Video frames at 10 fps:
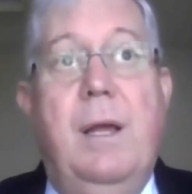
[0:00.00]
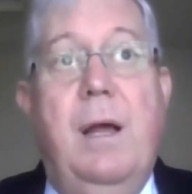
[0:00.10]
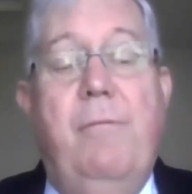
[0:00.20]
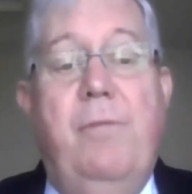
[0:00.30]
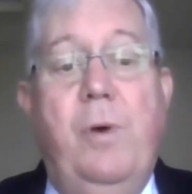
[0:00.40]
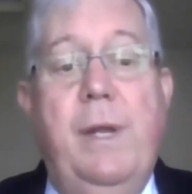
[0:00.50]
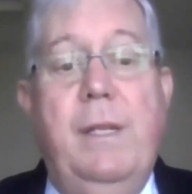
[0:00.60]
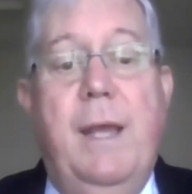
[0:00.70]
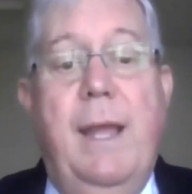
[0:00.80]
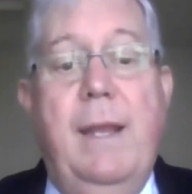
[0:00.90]
Avoid,
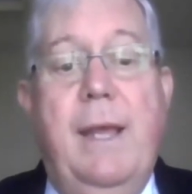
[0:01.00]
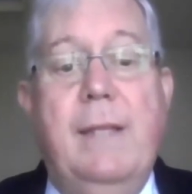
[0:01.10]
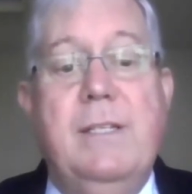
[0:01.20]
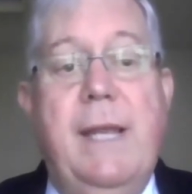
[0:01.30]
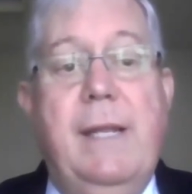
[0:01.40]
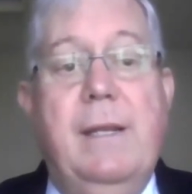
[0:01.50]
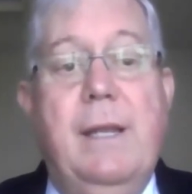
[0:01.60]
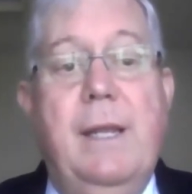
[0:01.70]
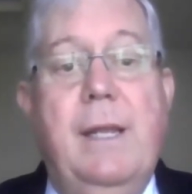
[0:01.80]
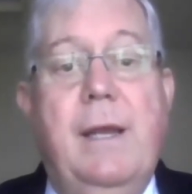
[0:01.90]
and
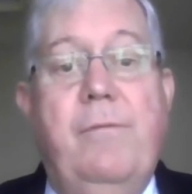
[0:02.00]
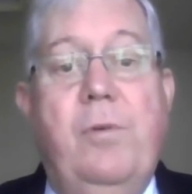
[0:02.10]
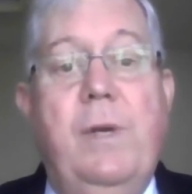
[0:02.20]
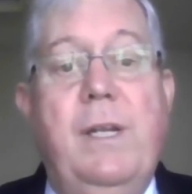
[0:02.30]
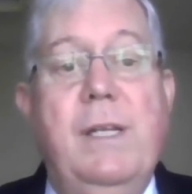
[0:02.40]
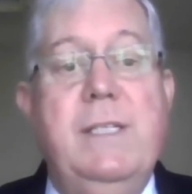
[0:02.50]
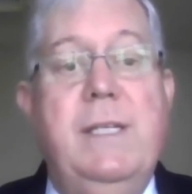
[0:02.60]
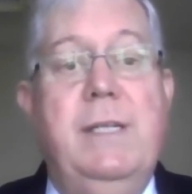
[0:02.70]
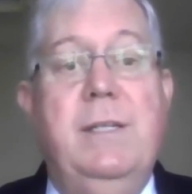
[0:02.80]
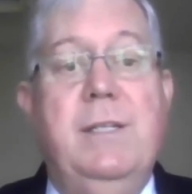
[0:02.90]
secondly, avoid
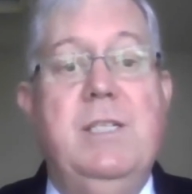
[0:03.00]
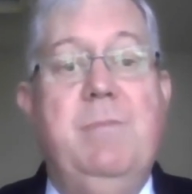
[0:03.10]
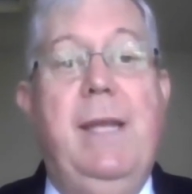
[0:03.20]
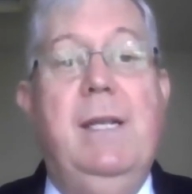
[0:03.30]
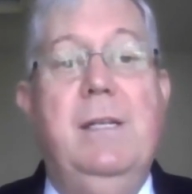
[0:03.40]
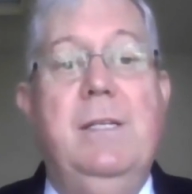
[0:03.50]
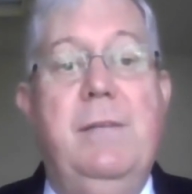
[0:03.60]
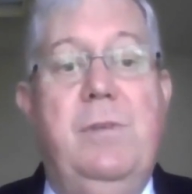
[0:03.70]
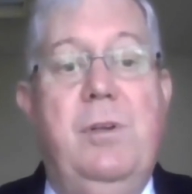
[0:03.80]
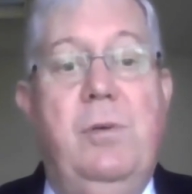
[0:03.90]
listening to the
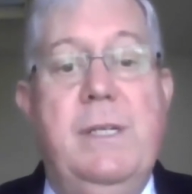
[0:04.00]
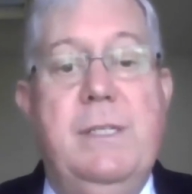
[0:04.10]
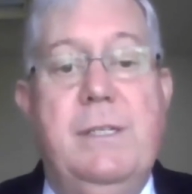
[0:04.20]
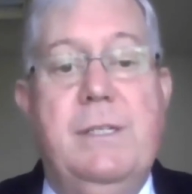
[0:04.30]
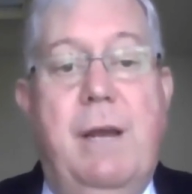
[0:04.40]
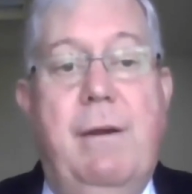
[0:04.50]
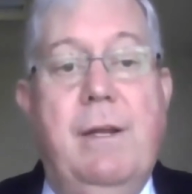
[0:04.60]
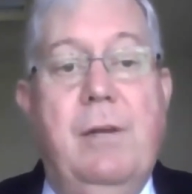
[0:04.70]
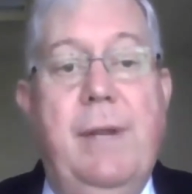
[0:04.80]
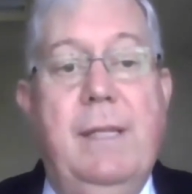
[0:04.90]
speculative noise that's going
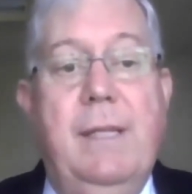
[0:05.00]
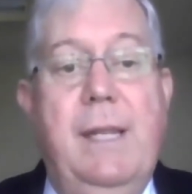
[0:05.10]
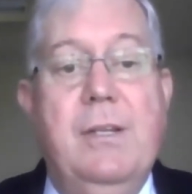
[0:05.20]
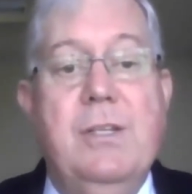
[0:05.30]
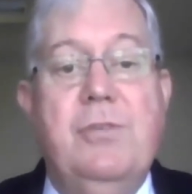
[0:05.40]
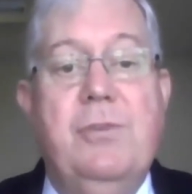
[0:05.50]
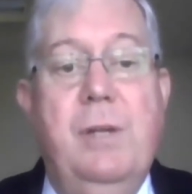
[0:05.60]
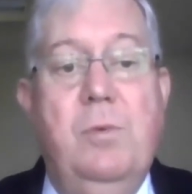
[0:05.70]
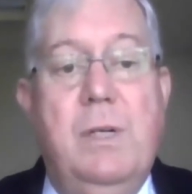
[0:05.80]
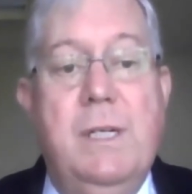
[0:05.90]
around the industry and
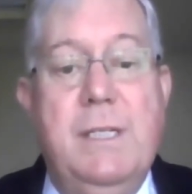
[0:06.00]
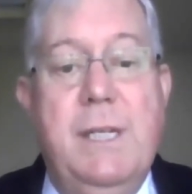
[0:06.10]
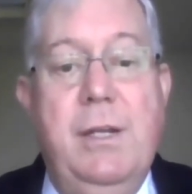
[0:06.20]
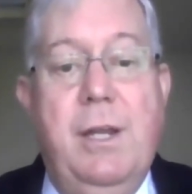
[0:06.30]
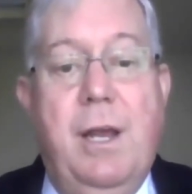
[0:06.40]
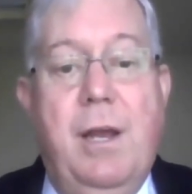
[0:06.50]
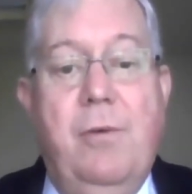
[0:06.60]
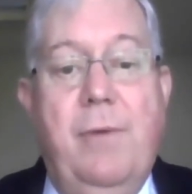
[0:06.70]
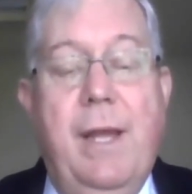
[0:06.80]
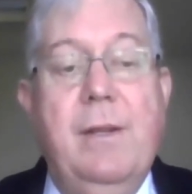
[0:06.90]
will continue to go
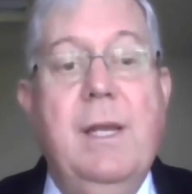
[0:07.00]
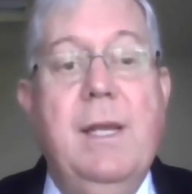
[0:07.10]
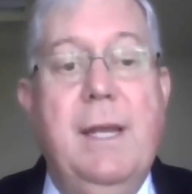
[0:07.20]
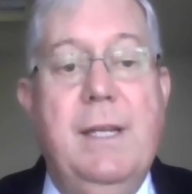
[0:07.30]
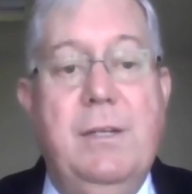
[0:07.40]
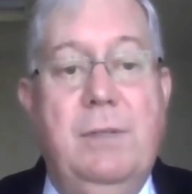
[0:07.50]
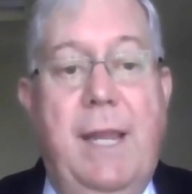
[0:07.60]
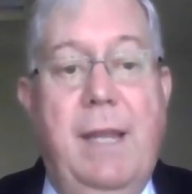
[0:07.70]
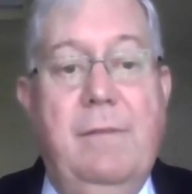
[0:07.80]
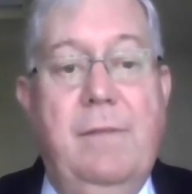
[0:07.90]
around until the
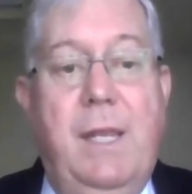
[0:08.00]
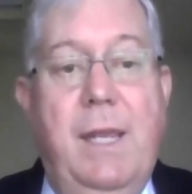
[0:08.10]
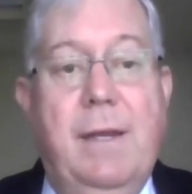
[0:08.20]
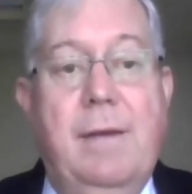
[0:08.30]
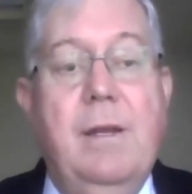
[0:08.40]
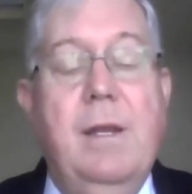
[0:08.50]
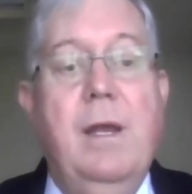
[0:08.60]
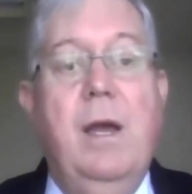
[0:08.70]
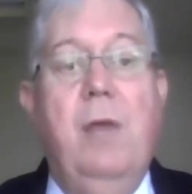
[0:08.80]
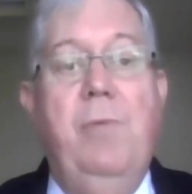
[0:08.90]
end of the year.
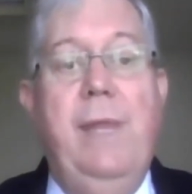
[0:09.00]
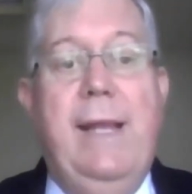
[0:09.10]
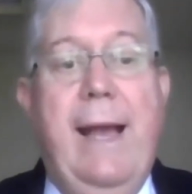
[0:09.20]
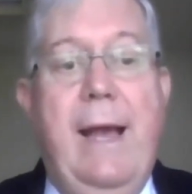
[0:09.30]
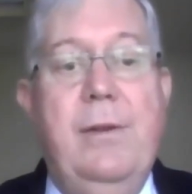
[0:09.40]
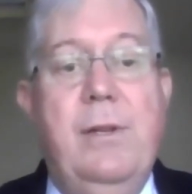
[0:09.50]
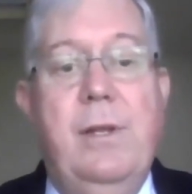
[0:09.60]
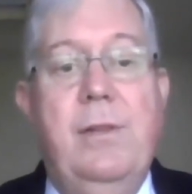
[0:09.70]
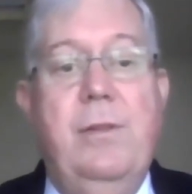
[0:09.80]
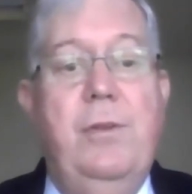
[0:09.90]
Regard
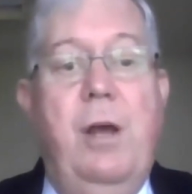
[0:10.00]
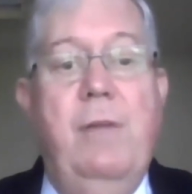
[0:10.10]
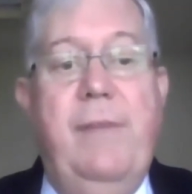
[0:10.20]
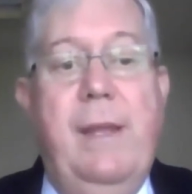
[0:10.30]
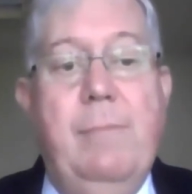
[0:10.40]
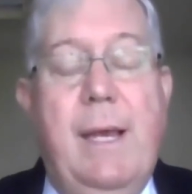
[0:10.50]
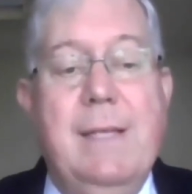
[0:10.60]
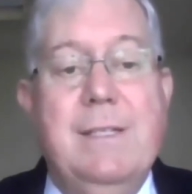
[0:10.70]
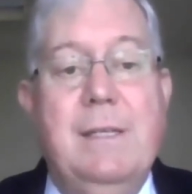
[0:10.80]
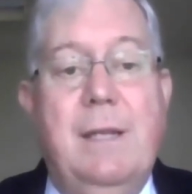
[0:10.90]
November
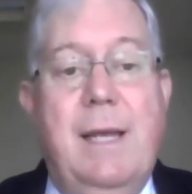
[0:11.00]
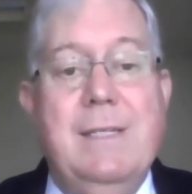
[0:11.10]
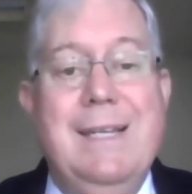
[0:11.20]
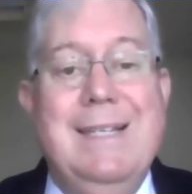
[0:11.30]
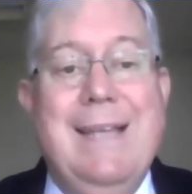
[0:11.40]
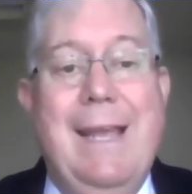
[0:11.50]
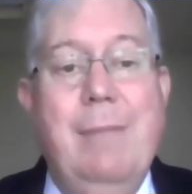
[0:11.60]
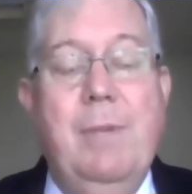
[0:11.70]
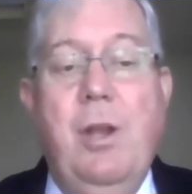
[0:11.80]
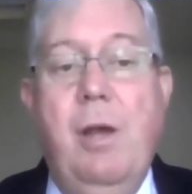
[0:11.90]
as the last
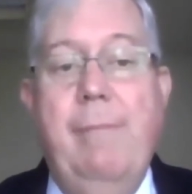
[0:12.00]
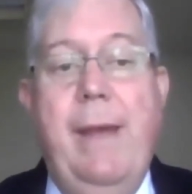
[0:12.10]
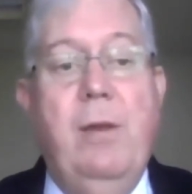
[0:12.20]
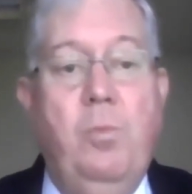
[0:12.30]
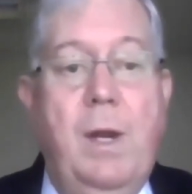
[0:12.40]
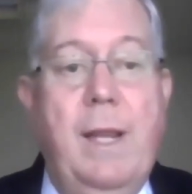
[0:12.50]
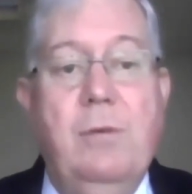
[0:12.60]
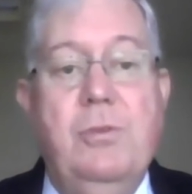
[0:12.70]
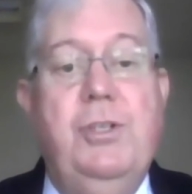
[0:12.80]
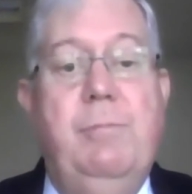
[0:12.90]
exam, no matter what
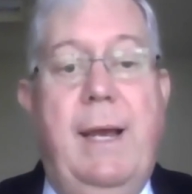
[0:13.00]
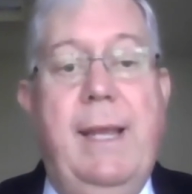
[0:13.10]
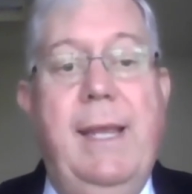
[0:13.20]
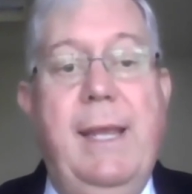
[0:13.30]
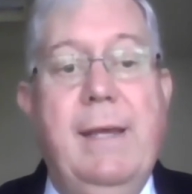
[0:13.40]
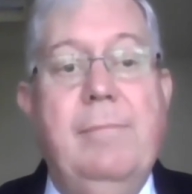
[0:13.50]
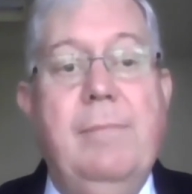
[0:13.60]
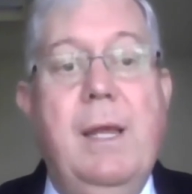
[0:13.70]
else you may hear.